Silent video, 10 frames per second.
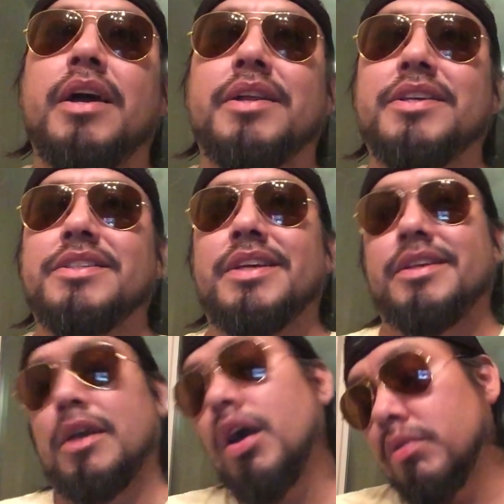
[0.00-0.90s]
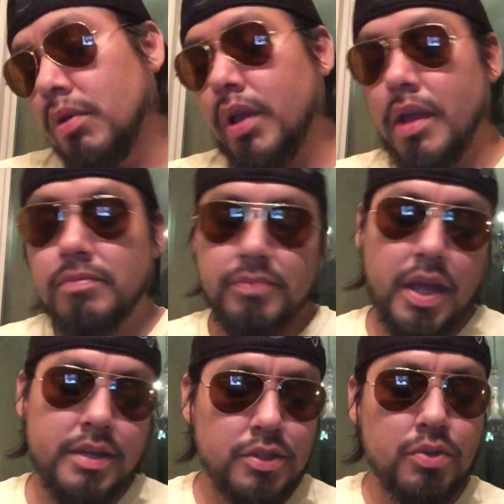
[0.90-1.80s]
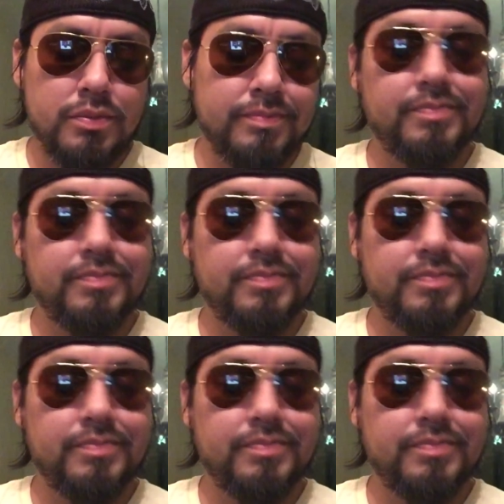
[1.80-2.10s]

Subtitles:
And he's like, oh, okay, yeah, that's cool.